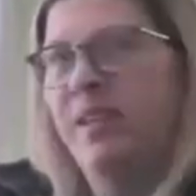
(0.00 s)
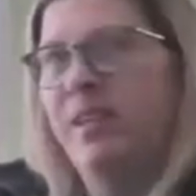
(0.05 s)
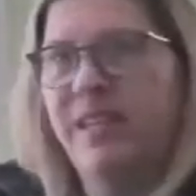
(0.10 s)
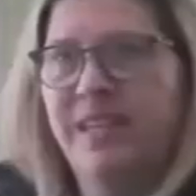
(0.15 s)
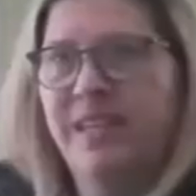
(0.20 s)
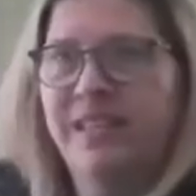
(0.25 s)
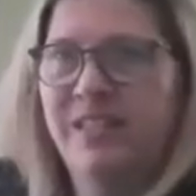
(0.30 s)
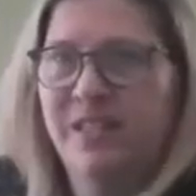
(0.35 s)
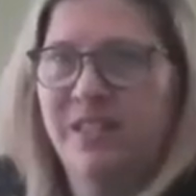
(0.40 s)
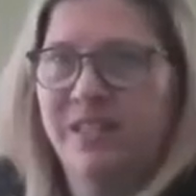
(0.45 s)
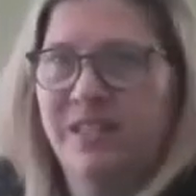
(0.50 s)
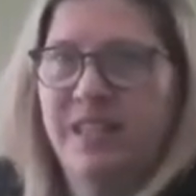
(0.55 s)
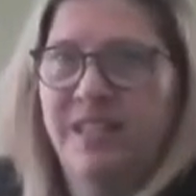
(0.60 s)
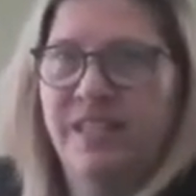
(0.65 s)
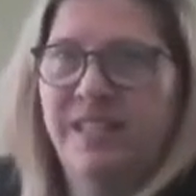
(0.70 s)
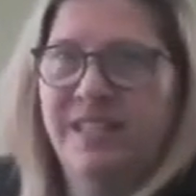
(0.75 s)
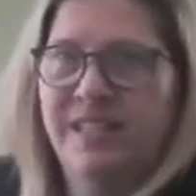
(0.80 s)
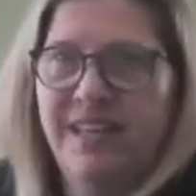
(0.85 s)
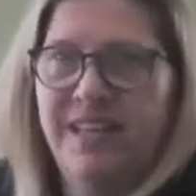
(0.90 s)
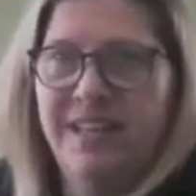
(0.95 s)
I kind of just
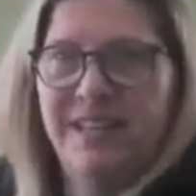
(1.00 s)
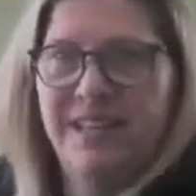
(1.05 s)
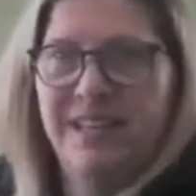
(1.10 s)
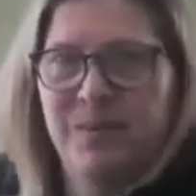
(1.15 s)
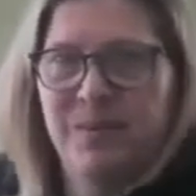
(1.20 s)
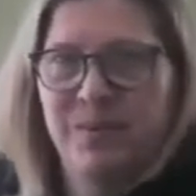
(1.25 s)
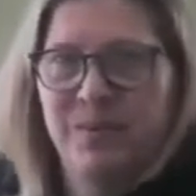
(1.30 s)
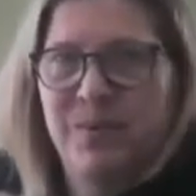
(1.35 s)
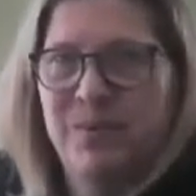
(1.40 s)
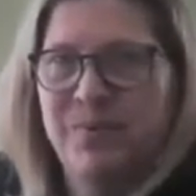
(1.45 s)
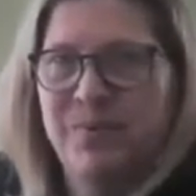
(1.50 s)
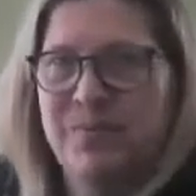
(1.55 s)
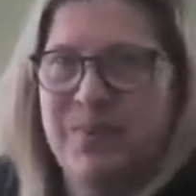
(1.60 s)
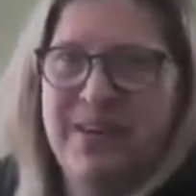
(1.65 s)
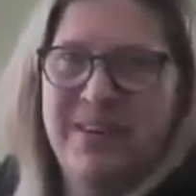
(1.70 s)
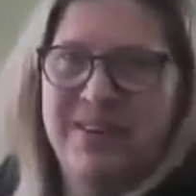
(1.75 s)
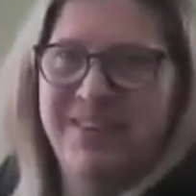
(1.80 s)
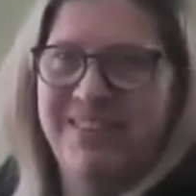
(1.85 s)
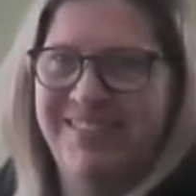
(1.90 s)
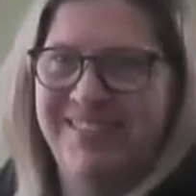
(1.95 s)
liked that
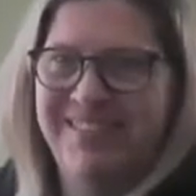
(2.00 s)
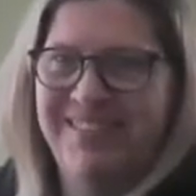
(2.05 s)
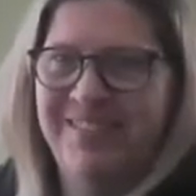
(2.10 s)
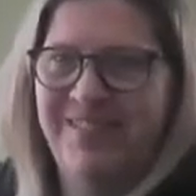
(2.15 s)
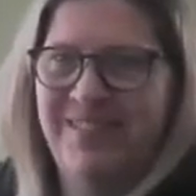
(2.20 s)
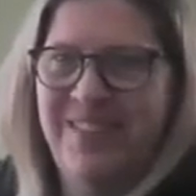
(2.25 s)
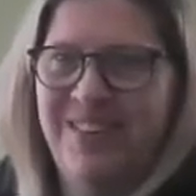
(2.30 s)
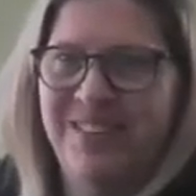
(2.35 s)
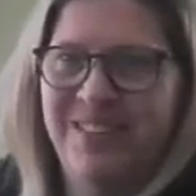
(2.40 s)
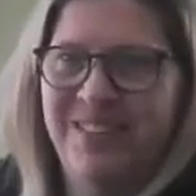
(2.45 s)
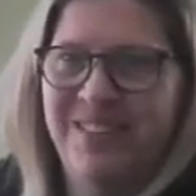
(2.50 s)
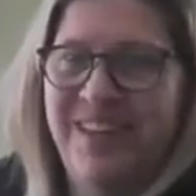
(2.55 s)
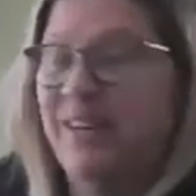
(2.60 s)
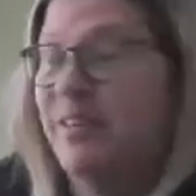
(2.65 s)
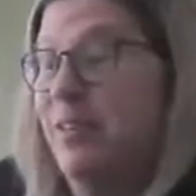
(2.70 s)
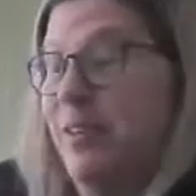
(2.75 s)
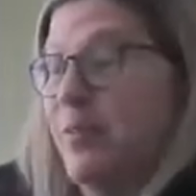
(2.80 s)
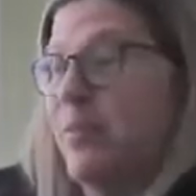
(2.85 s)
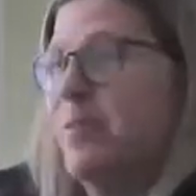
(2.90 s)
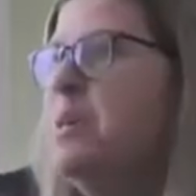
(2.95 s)
better than our, I
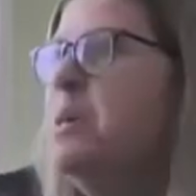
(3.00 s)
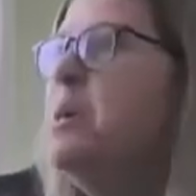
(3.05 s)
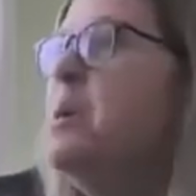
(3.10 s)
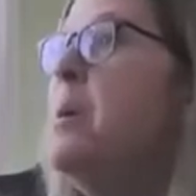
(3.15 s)
don't know.